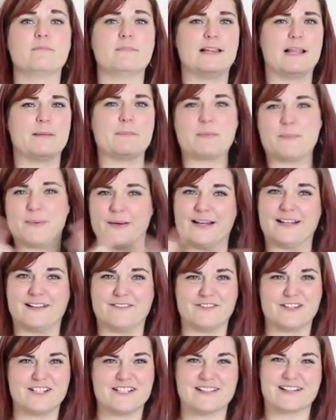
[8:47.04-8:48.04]
let me put a
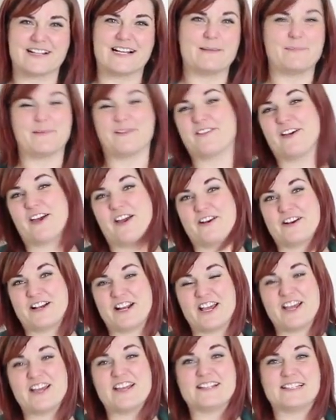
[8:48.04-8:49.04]
little video clip of her and
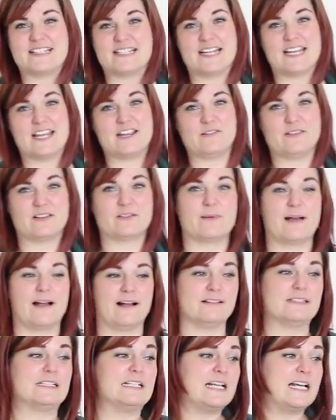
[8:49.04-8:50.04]
hers in here as
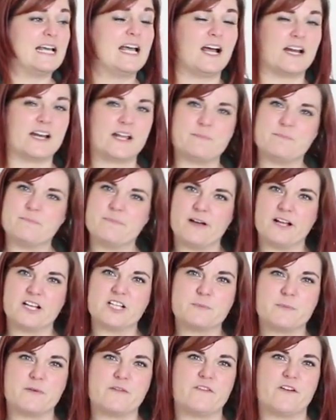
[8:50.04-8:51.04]
well. And I
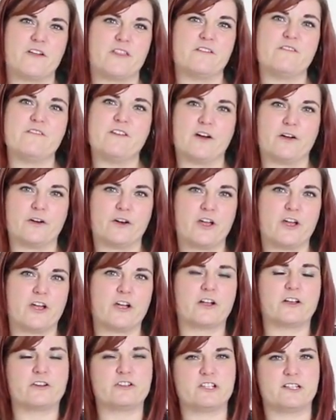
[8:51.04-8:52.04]
much prefer the fit on
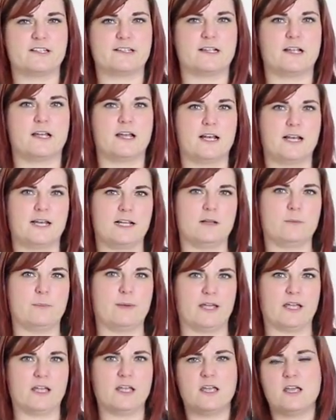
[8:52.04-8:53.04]
her because she's a little
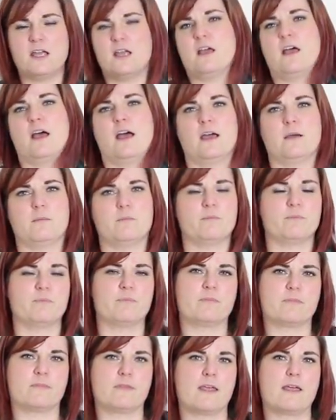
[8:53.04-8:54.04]
bit
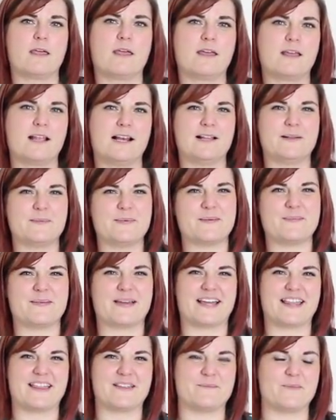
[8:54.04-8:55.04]

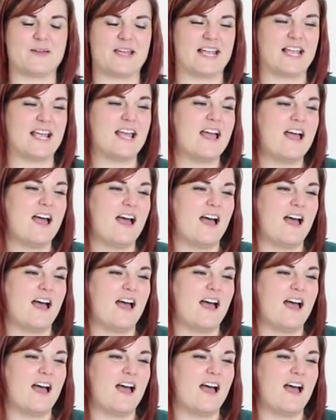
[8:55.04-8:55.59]
bigger than me.